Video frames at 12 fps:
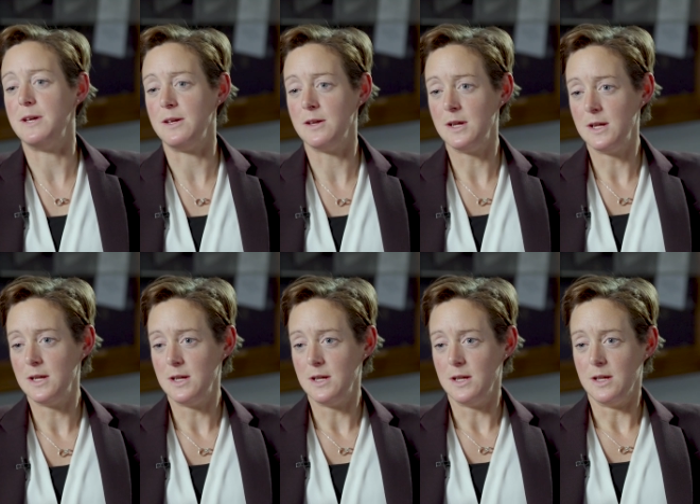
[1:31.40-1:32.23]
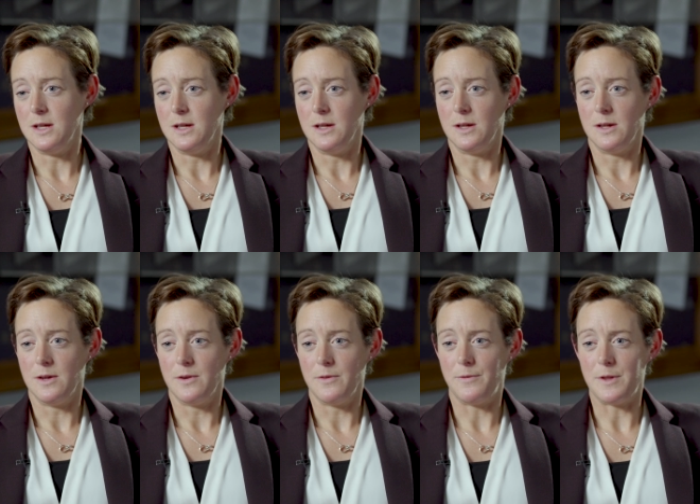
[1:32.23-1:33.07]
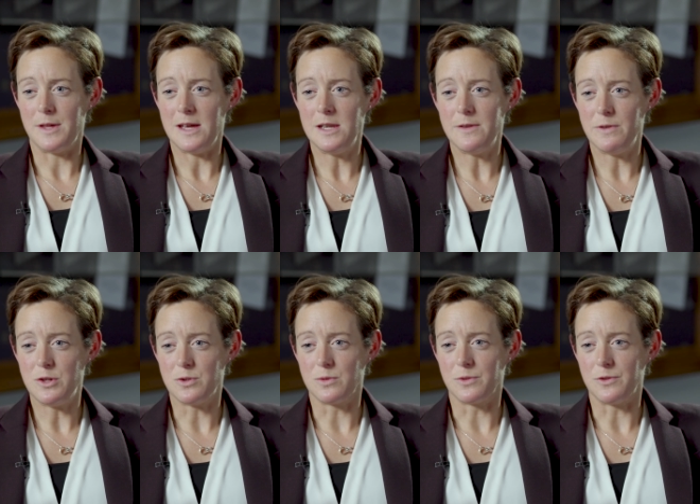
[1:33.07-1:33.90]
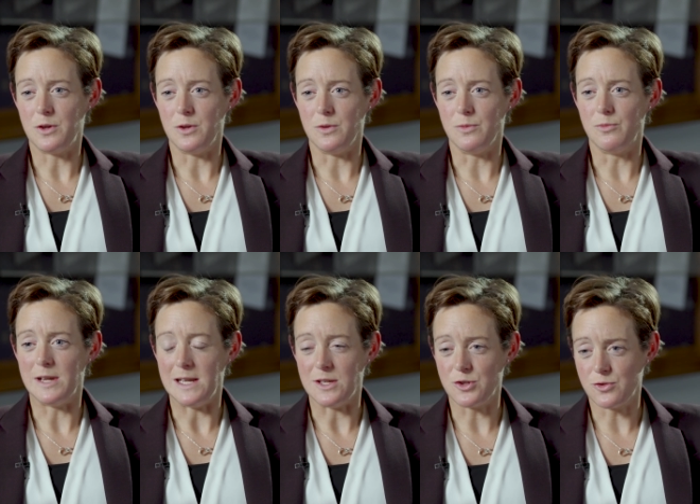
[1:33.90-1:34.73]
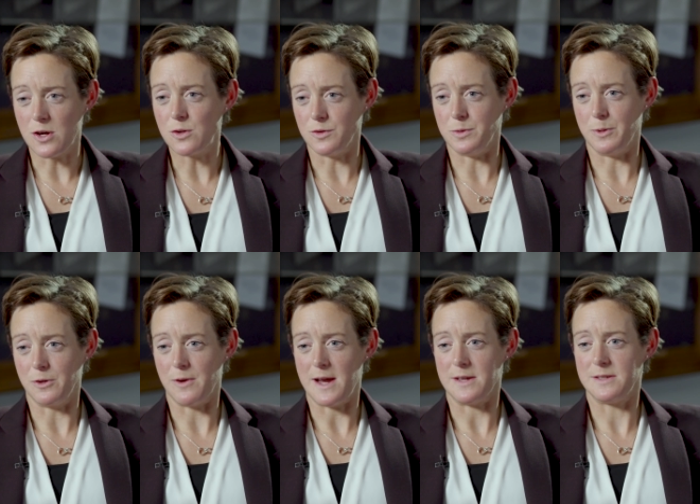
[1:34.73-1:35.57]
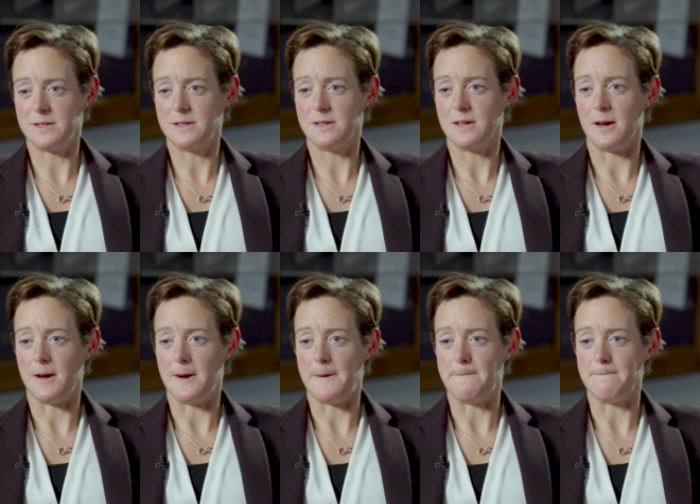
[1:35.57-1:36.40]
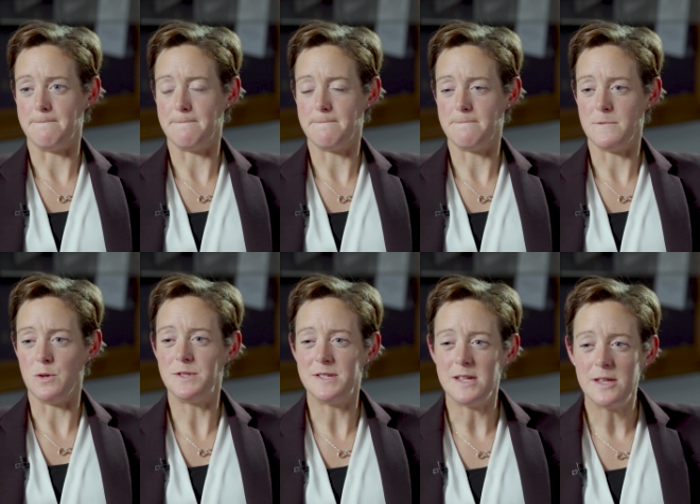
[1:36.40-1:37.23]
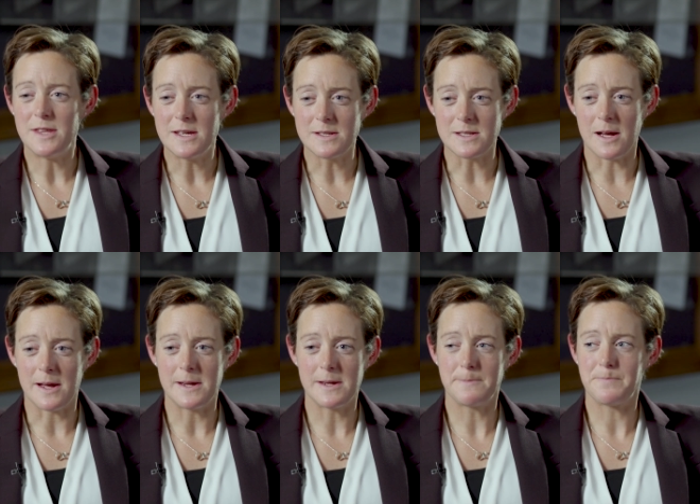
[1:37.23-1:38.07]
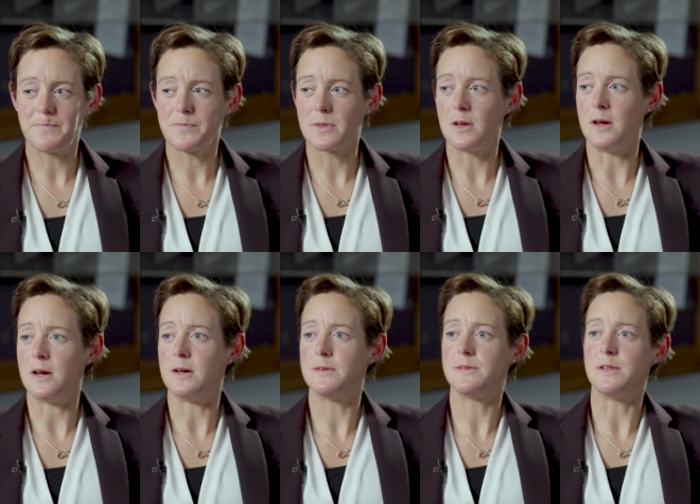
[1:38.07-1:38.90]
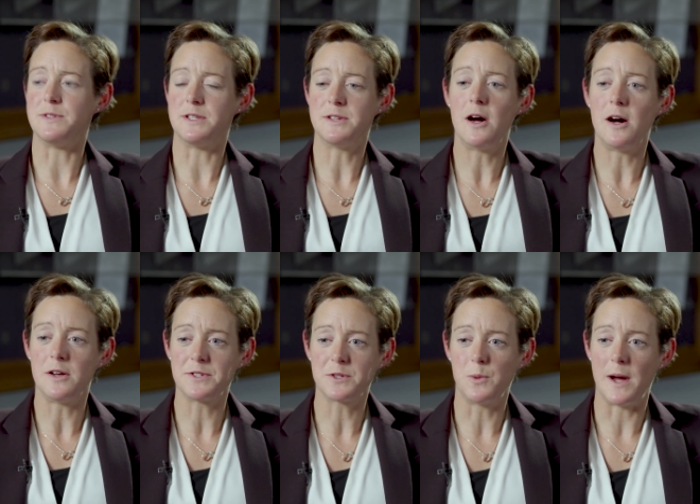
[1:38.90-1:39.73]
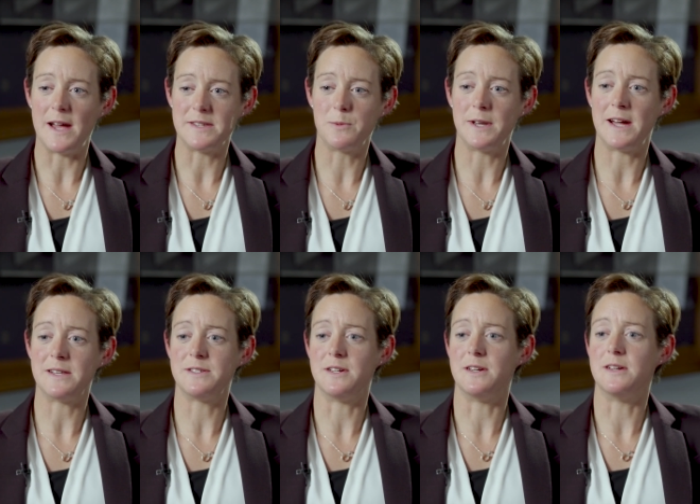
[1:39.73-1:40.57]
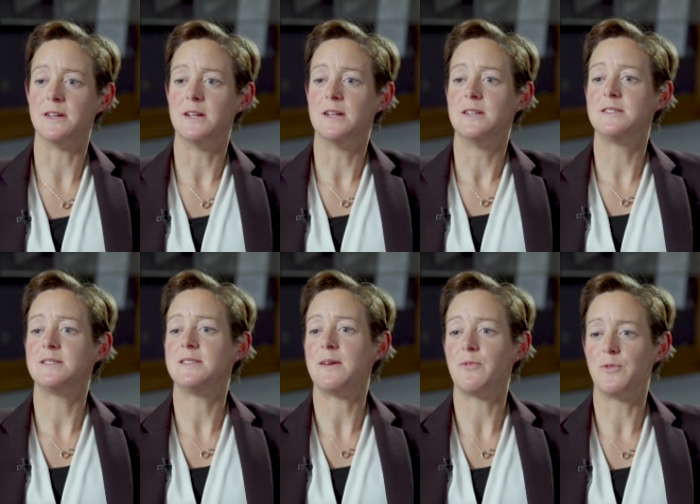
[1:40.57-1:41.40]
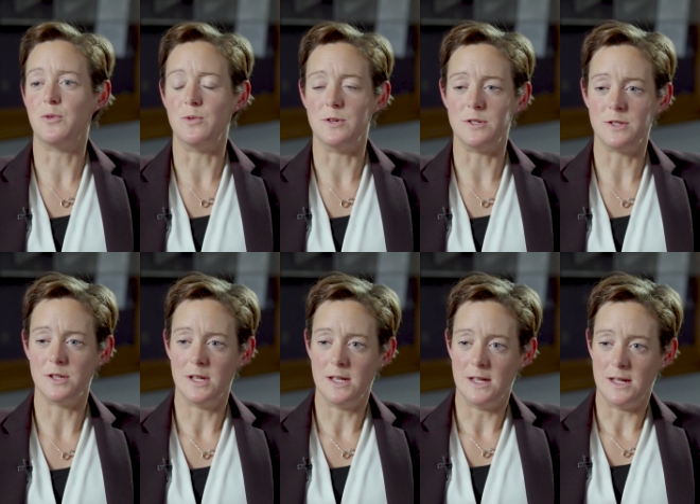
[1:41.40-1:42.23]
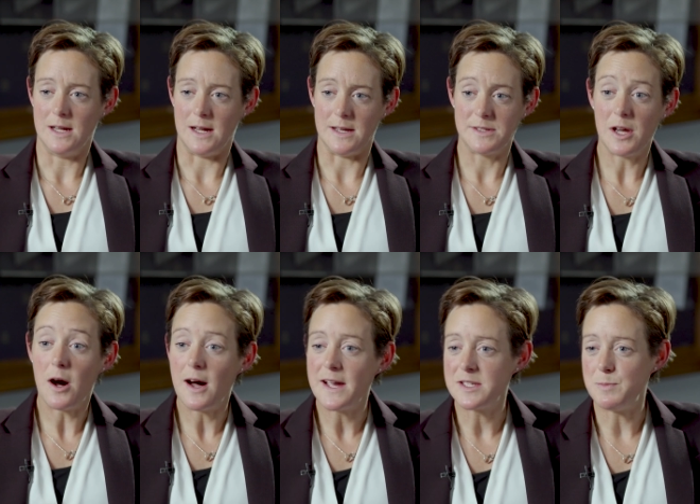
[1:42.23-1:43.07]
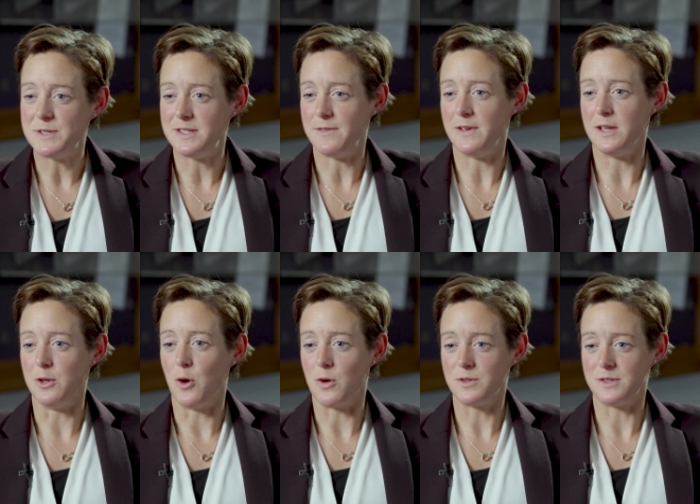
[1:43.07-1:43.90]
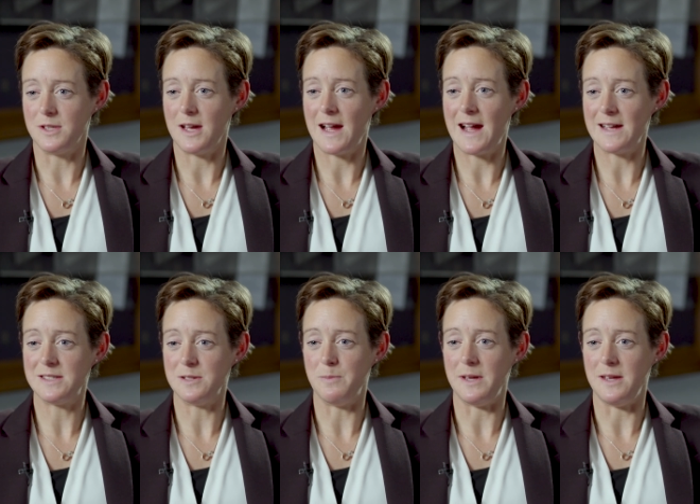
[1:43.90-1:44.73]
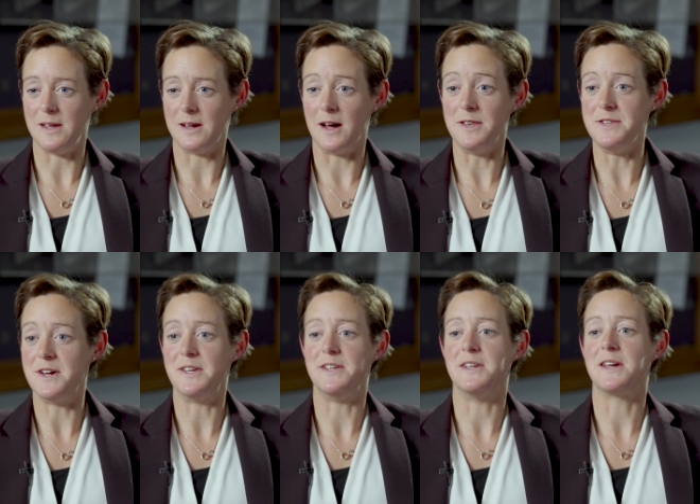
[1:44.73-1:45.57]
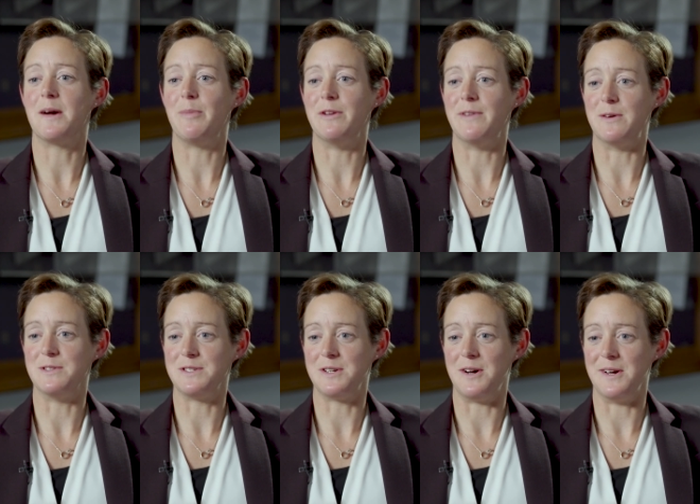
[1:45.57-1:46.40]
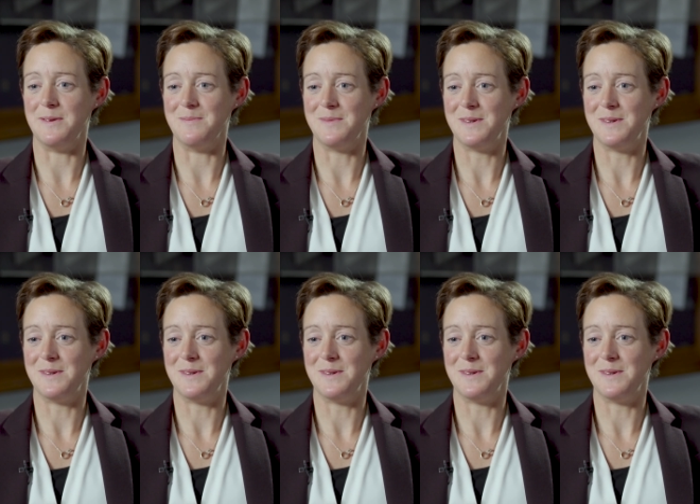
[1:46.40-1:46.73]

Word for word: me for individuals who really struggled to progress, um, you would see things like uh, there was a task where someone had to step forward, uh, tie a specific knot that had to be undone in a couple of hours' time.